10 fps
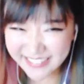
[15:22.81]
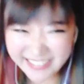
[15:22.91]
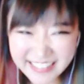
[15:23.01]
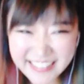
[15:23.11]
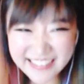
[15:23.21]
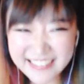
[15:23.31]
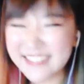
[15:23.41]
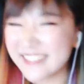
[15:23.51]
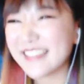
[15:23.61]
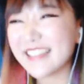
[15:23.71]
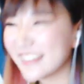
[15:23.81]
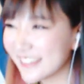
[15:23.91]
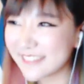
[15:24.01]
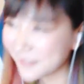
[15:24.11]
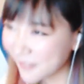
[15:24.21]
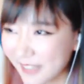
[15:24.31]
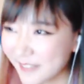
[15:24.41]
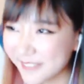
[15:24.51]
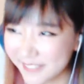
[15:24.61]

It's very